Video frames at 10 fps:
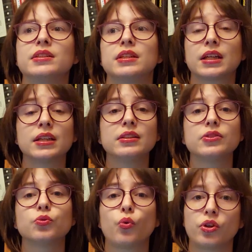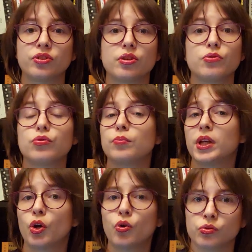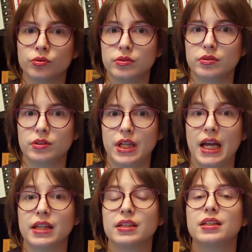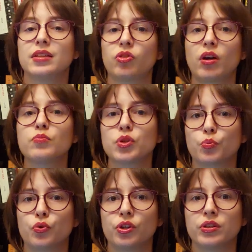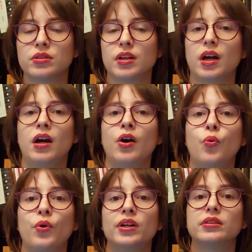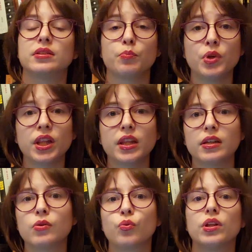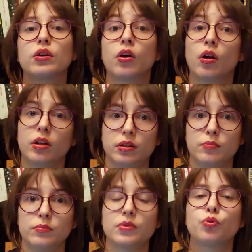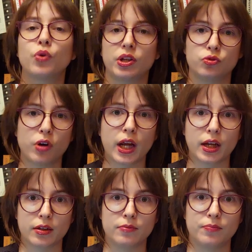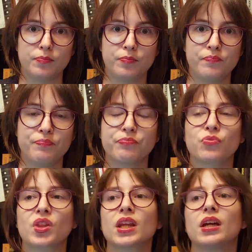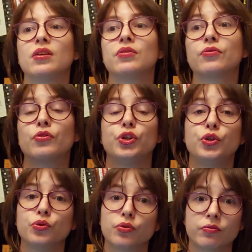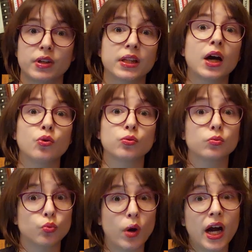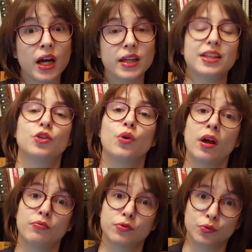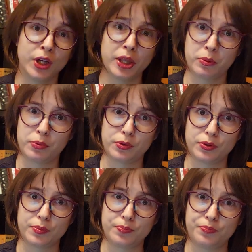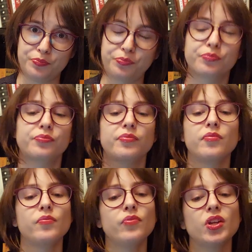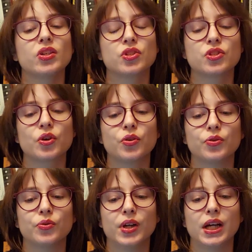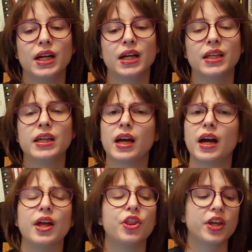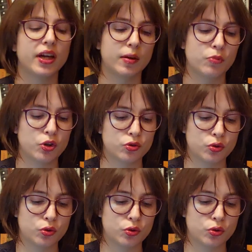the killer wanted to be known. And it comes a point where the media will call him Red Dragon. For you to find out why, you have to read the book. So, yeah, I think I'm not